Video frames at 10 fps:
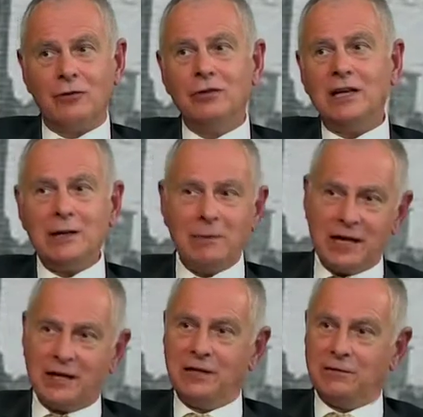really
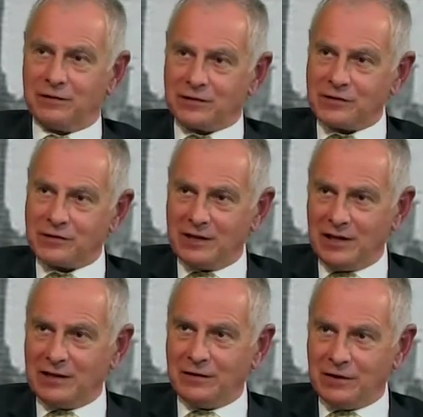make a difference to
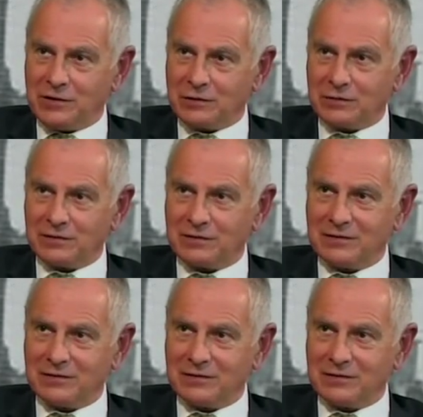the individual.